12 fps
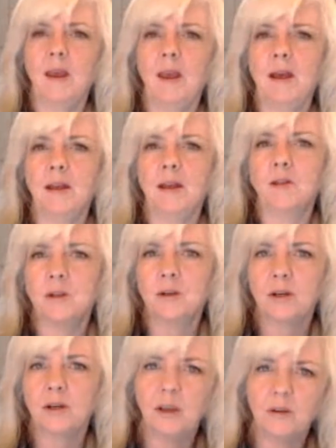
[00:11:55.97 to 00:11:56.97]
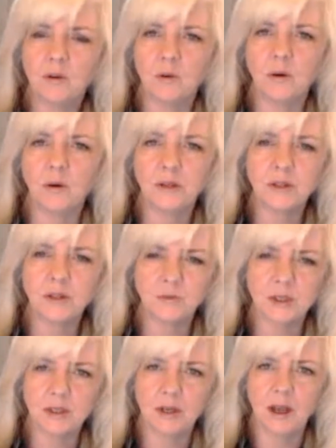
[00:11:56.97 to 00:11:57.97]
And Turkey, of course,
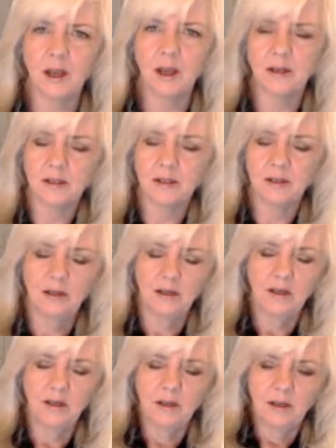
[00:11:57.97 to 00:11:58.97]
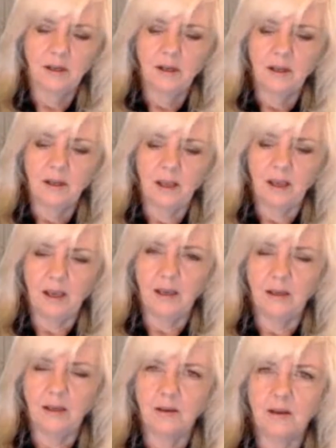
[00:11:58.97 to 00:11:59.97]
was not
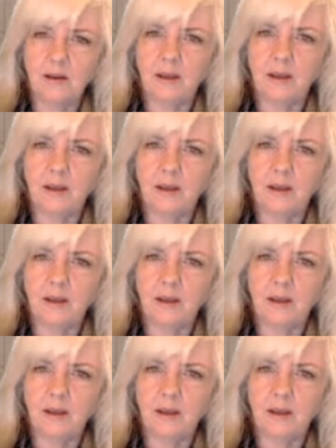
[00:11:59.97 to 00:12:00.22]
a